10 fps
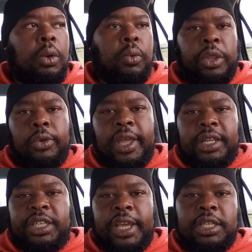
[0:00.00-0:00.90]
When you get
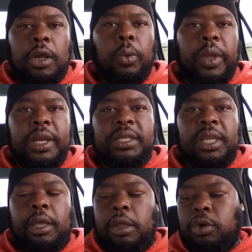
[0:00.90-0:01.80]
a chance, go read
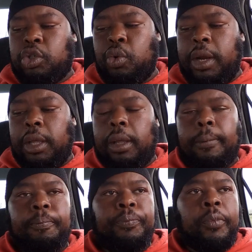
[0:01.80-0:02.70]
Ezekiel 20.
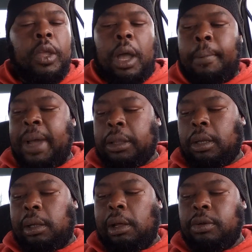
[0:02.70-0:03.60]
I'm about
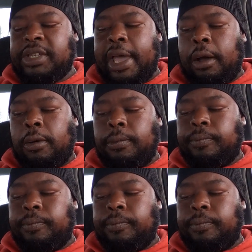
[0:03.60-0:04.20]
to close out.